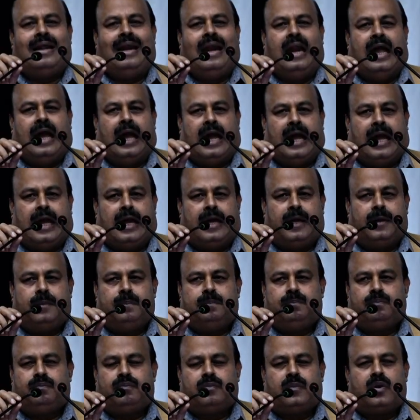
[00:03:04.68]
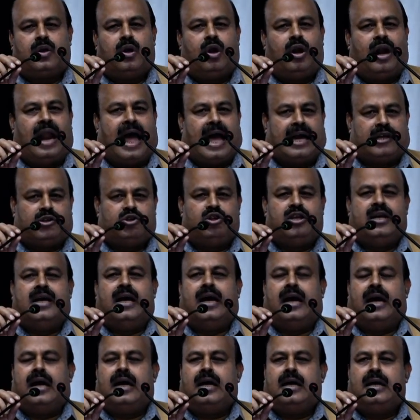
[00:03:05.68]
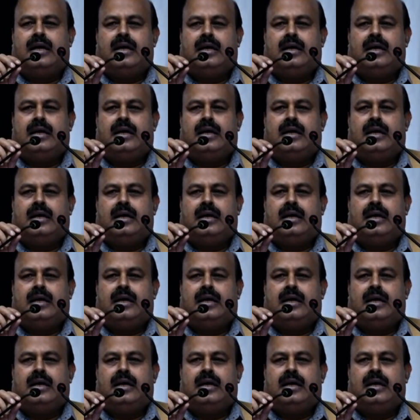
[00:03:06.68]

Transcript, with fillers: delay last year,